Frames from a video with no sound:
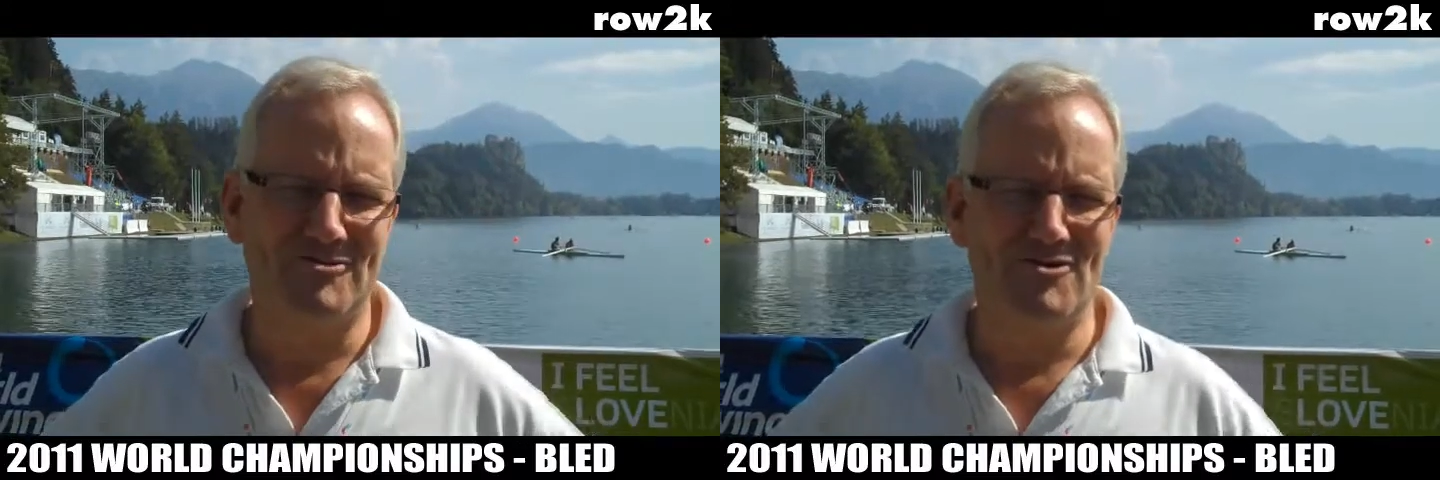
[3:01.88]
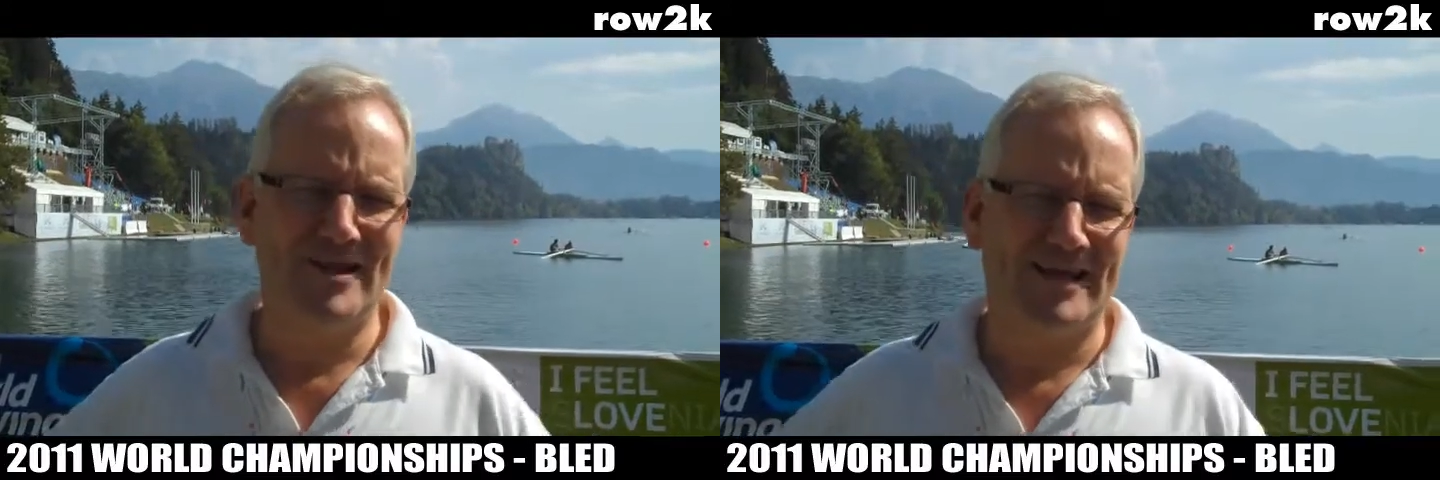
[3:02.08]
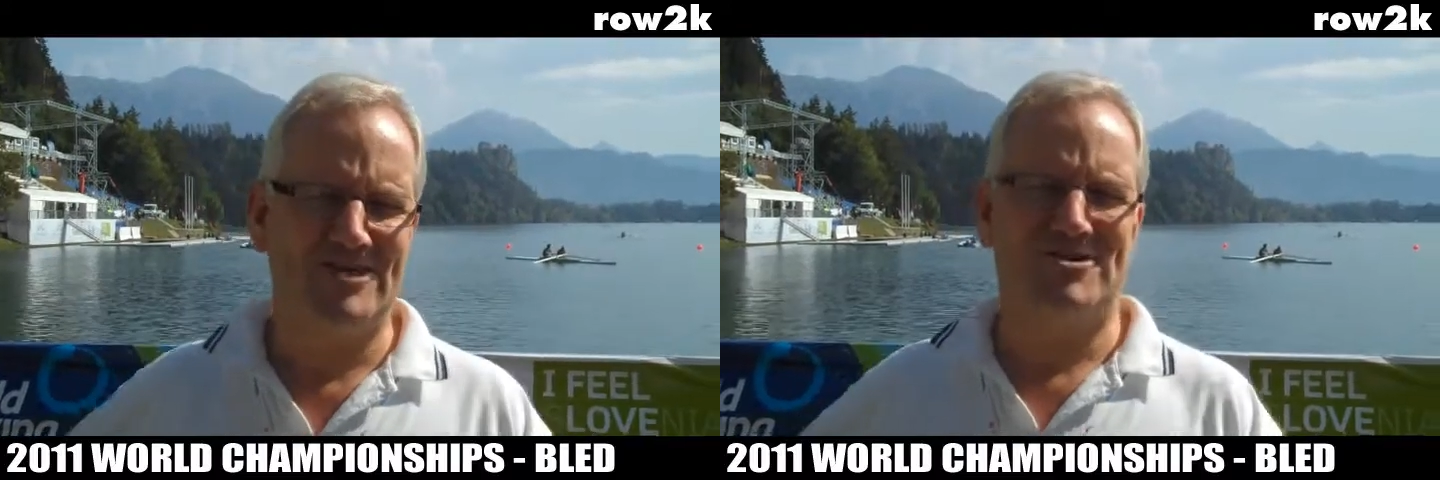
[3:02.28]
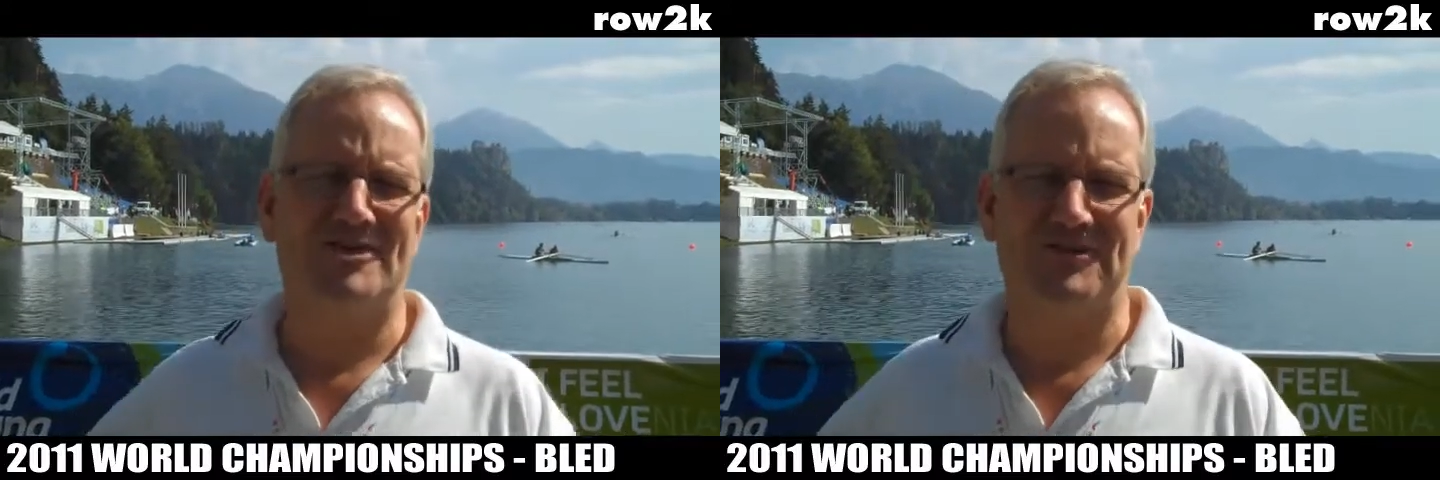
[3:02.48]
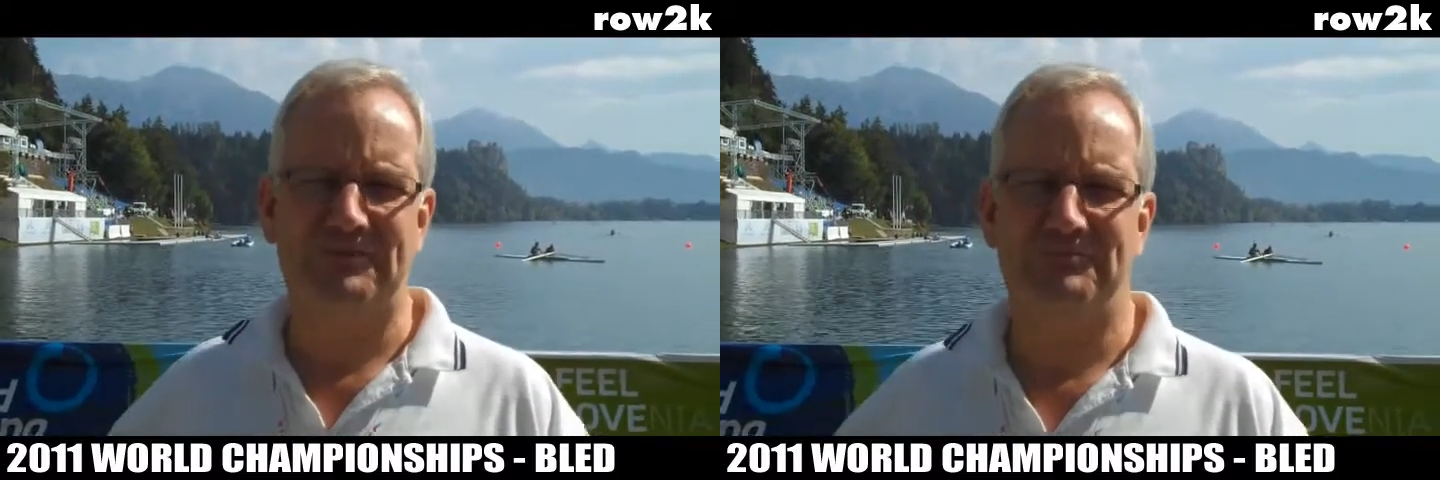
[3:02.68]
The really
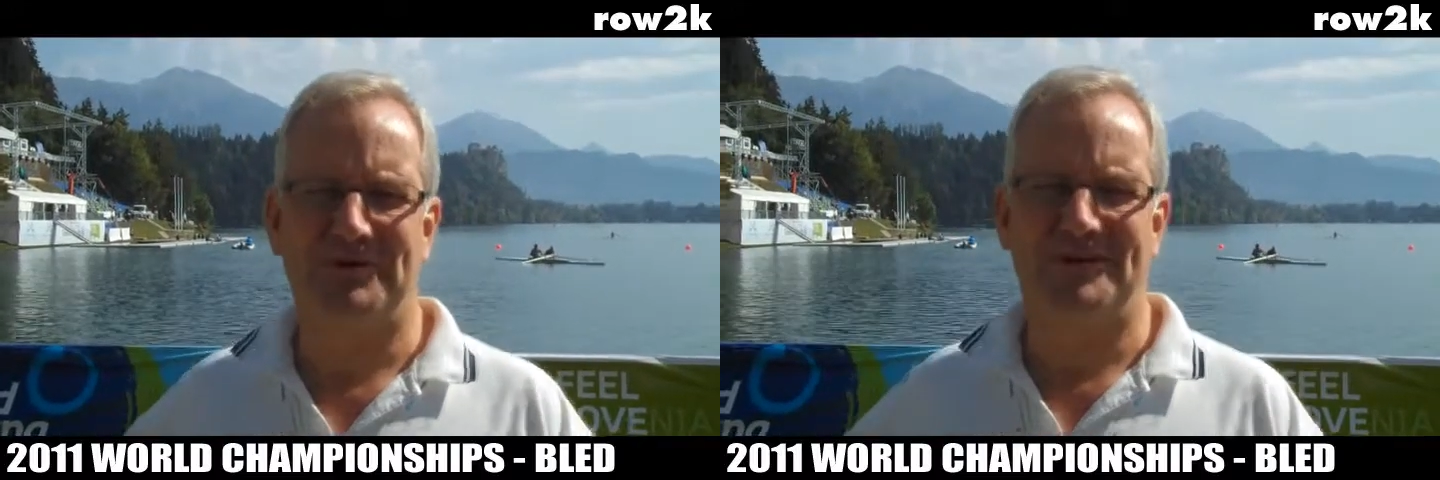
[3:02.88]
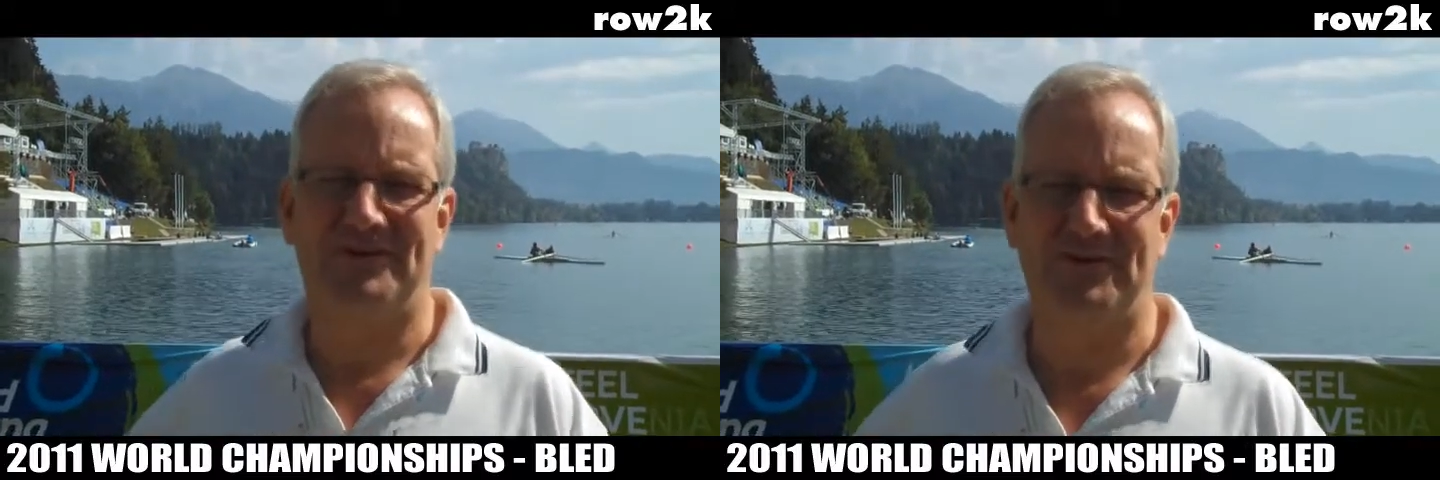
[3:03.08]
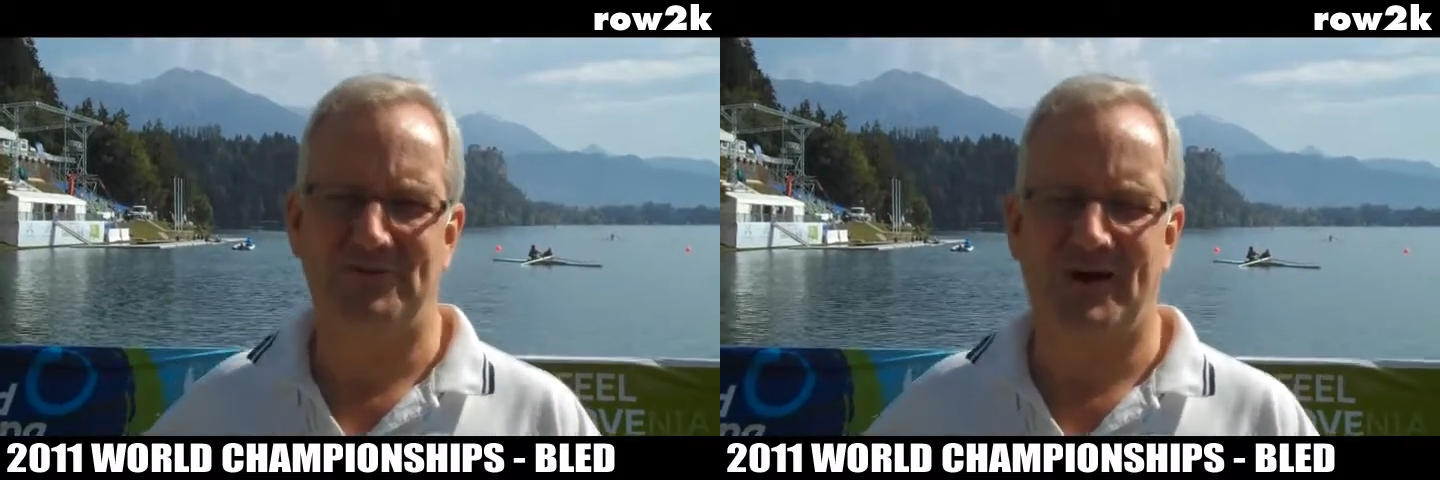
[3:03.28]
interesting bit is